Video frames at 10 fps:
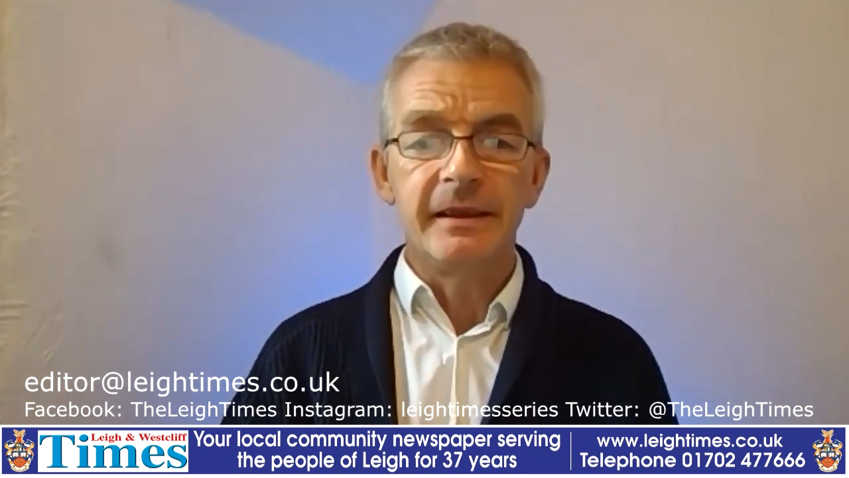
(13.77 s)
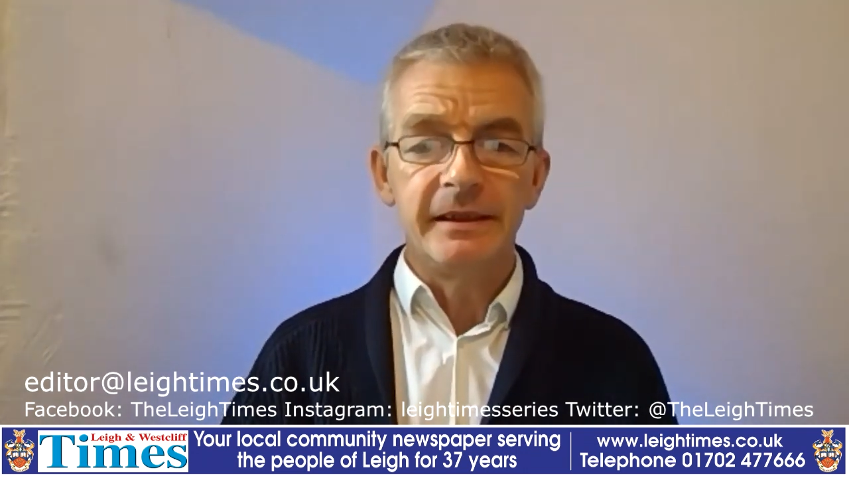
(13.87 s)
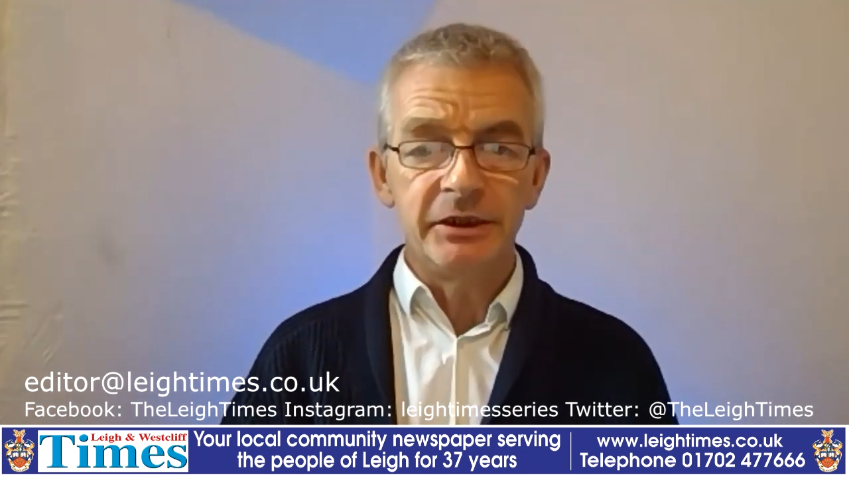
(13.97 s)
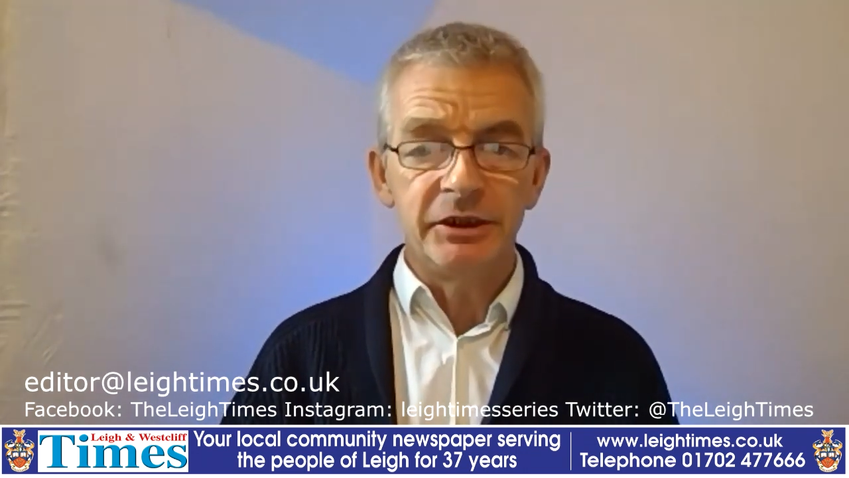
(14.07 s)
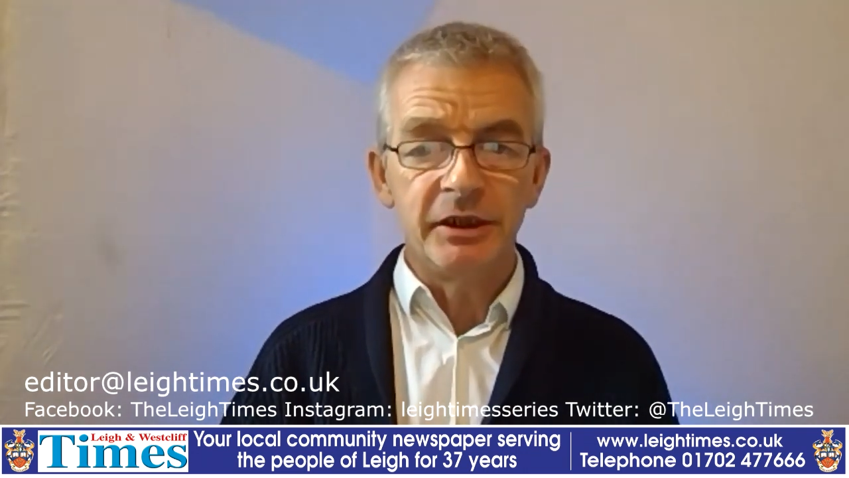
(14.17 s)

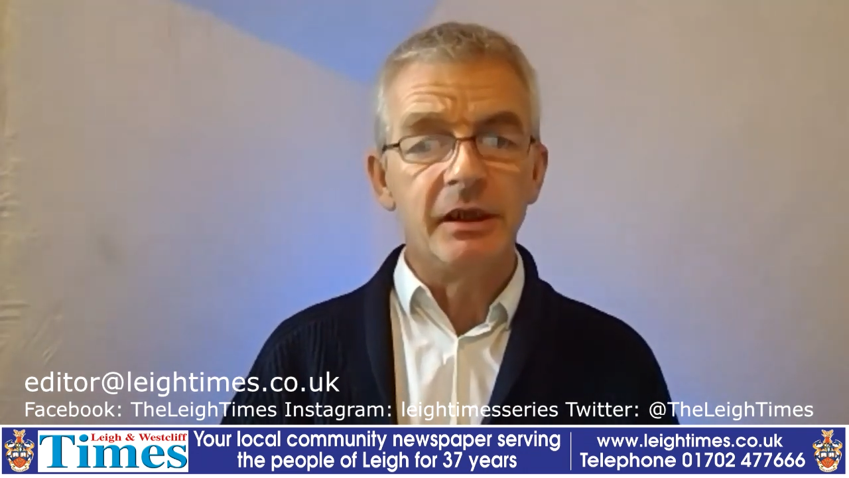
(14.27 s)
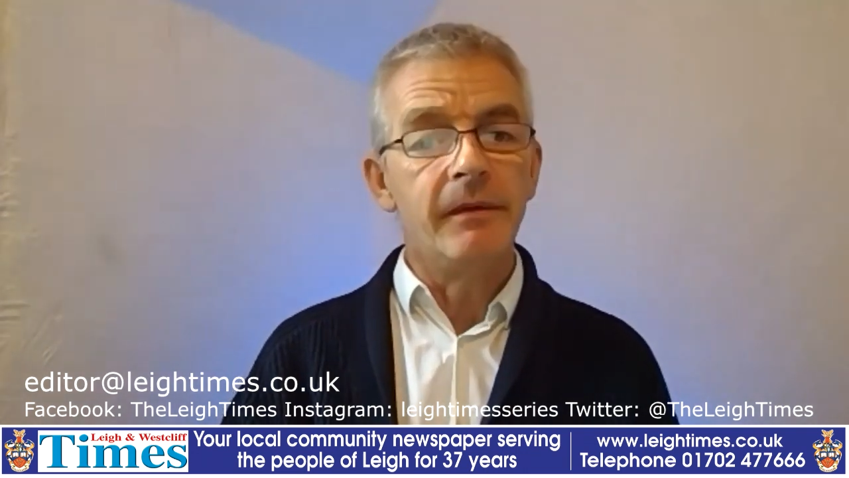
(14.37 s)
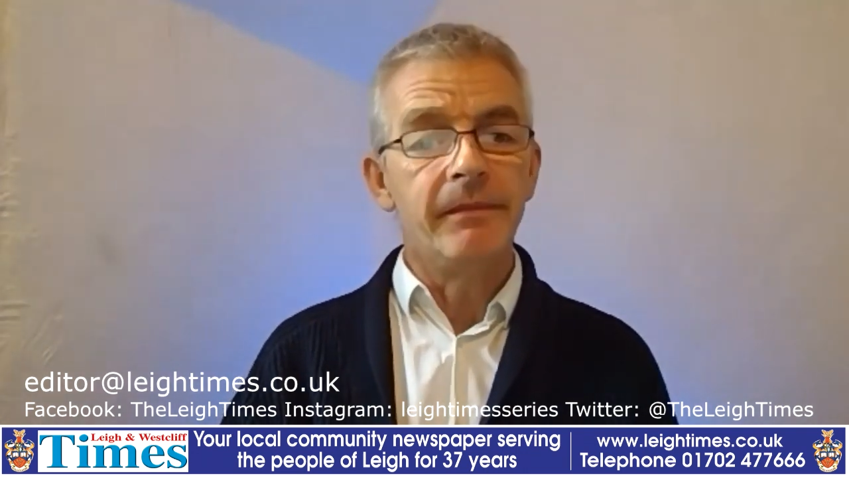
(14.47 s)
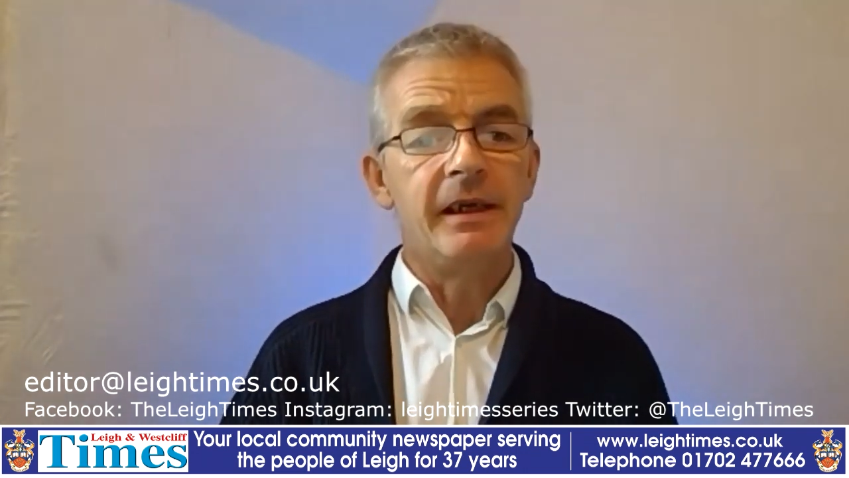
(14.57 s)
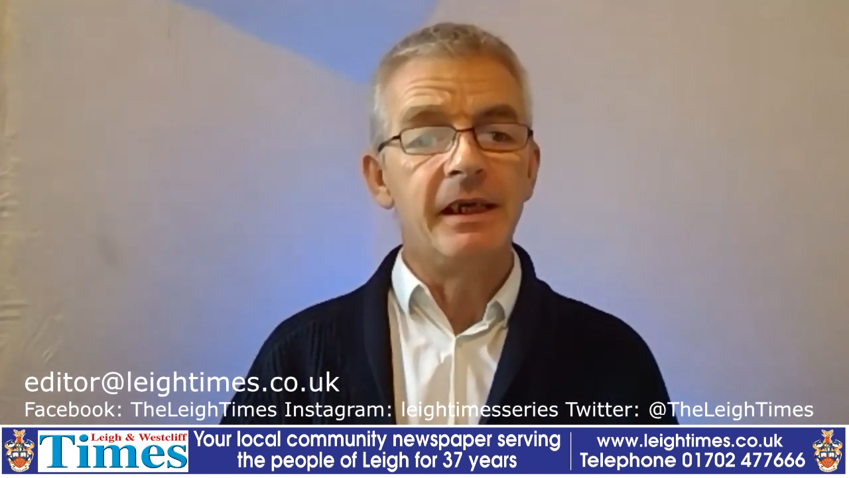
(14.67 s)
edition
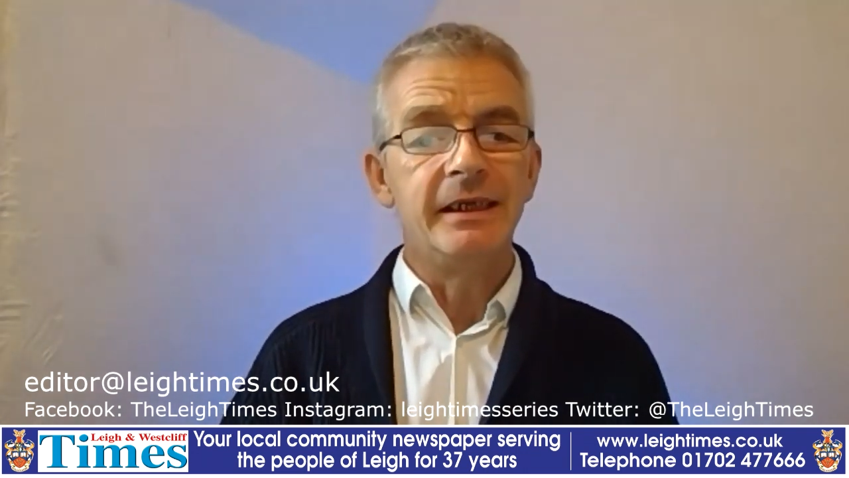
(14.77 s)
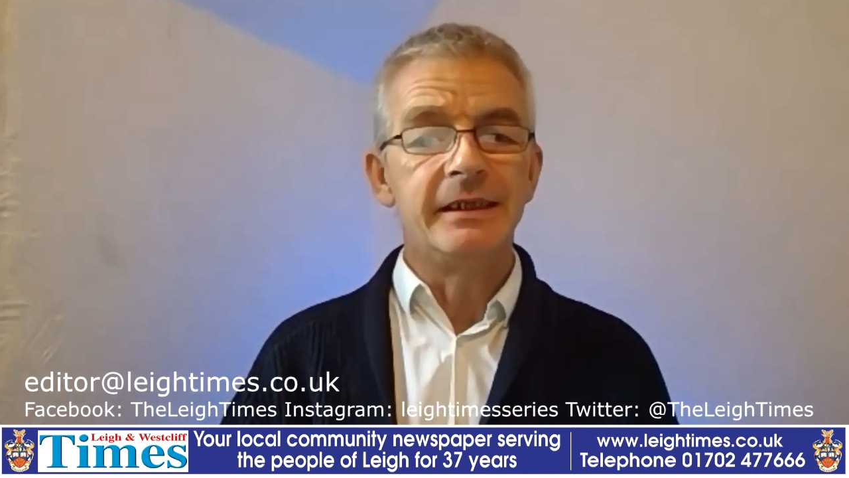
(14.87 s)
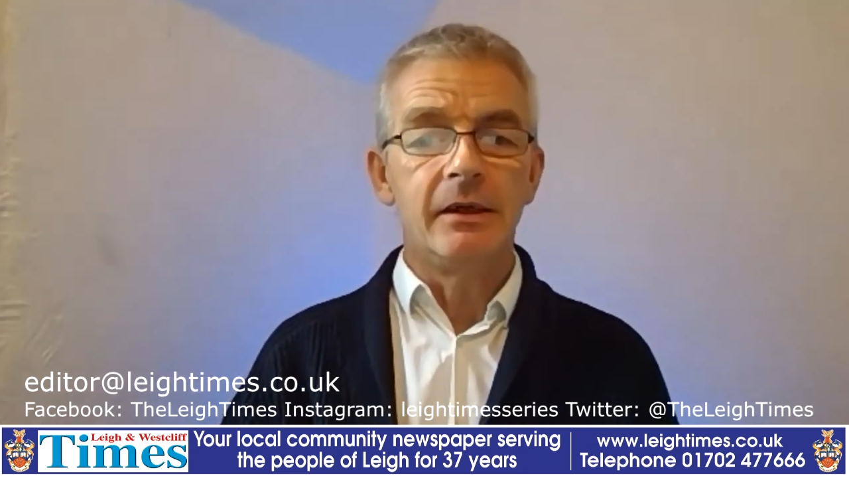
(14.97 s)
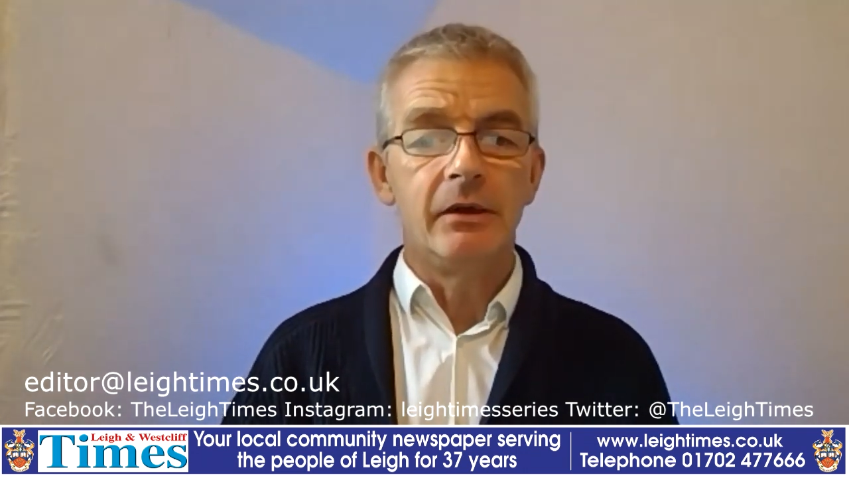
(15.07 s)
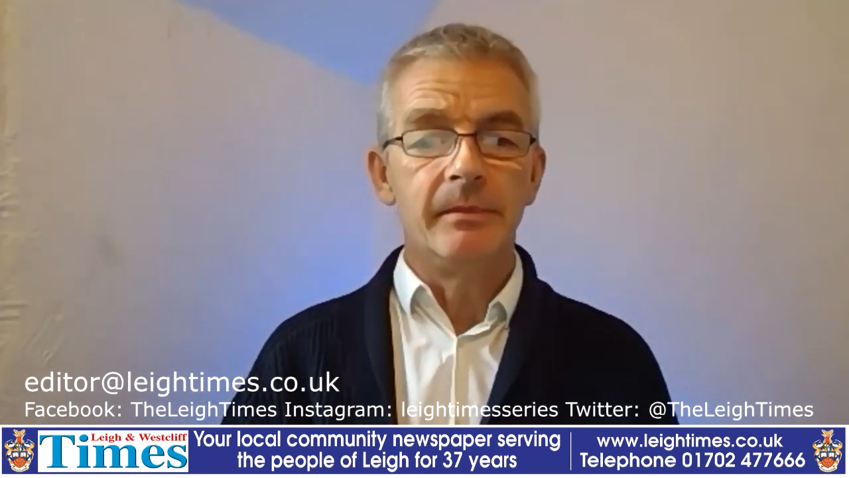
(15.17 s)
of the Leigh
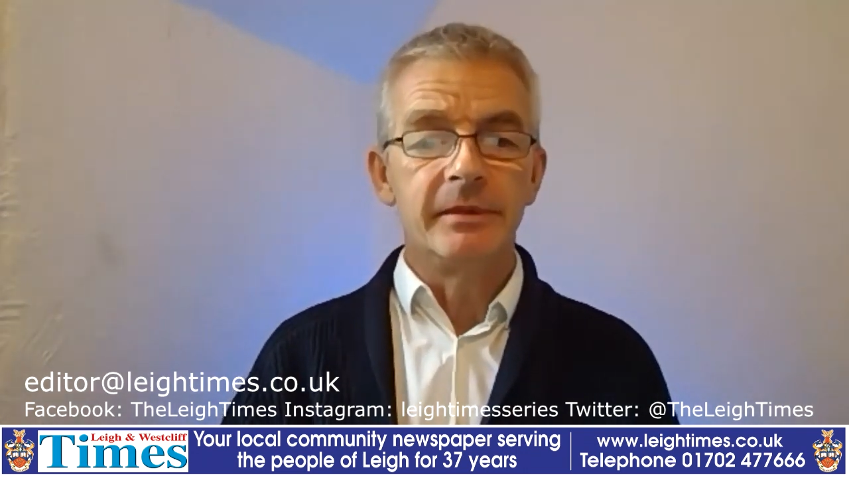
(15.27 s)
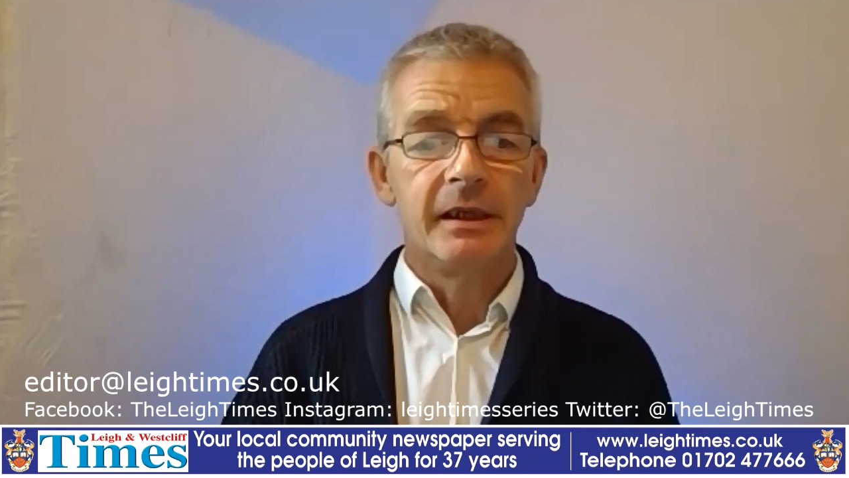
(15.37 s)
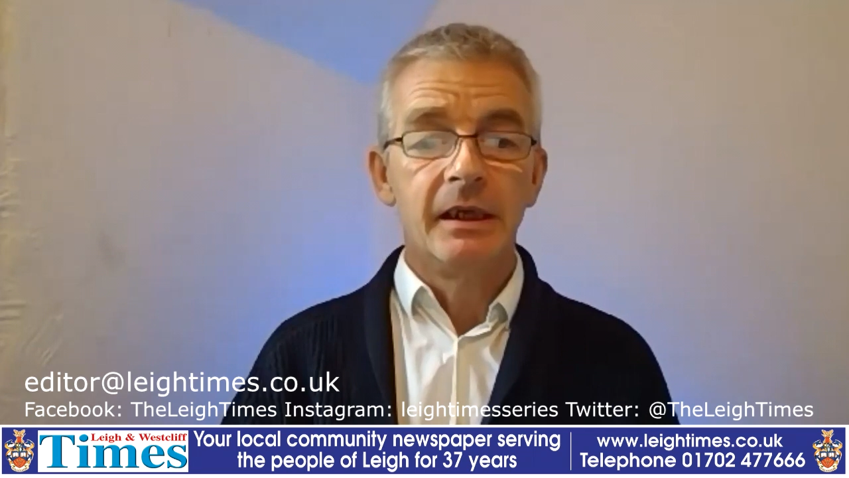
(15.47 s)
Times.